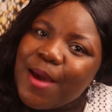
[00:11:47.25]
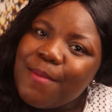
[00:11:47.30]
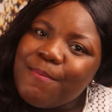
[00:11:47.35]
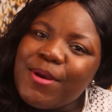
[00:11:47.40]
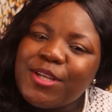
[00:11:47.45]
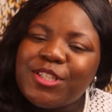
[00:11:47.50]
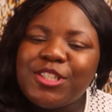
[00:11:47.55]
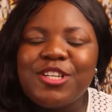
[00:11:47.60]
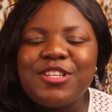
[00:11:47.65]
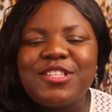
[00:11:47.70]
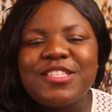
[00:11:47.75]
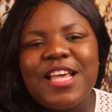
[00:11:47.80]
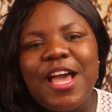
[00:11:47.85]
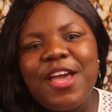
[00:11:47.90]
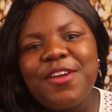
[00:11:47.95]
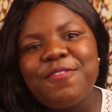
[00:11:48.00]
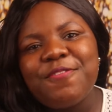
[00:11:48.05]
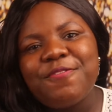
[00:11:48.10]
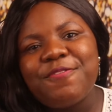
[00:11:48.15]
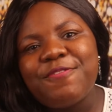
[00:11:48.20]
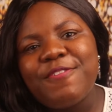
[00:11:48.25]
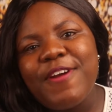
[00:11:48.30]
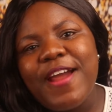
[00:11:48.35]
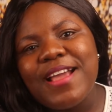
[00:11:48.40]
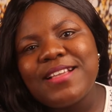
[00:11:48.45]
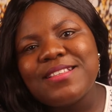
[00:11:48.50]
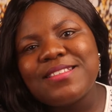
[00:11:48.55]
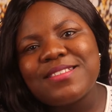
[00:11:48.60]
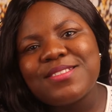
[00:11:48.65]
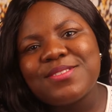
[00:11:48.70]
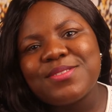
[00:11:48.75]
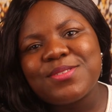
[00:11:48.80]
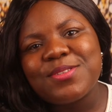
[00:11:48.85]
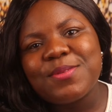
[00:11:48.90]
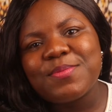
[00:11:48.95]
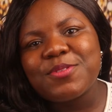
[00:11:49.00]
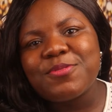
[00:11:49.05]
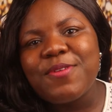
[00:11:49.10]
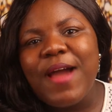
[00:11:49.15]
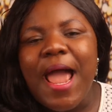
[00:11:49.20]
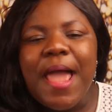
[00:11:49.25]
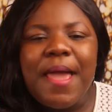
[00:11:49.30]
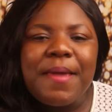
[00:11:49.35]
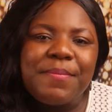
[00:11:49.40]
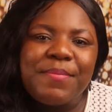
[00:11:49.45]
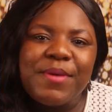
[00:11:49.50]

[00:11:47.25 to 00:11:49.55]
Make sure you tell your friends to subscribe.